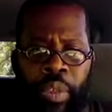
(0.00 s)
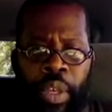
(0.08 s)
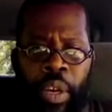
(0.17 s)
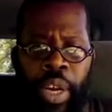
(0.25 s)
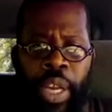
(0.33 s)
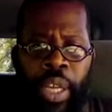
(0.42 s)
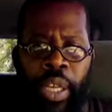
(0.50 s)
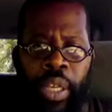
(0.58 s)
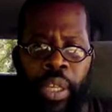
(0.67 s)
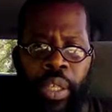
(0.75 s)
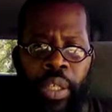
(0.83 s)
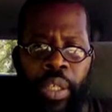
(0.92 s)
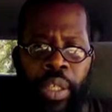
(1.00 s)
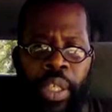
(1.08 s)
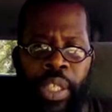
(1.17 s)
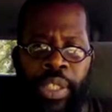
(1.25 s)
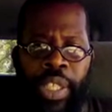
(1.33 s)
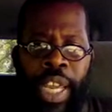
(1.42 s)
All right?
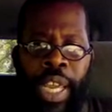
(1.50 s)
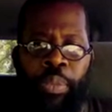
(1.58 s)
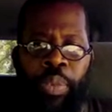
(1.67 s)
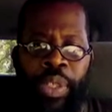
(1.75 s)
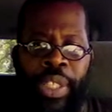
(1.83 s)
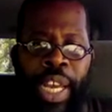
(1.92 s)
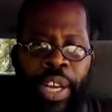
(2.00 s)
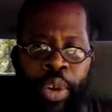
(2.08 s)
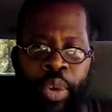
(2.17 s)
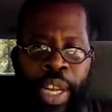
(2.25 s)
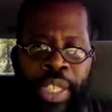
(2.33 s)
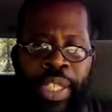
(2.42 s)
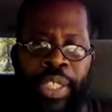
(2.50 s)
His name was not Christ.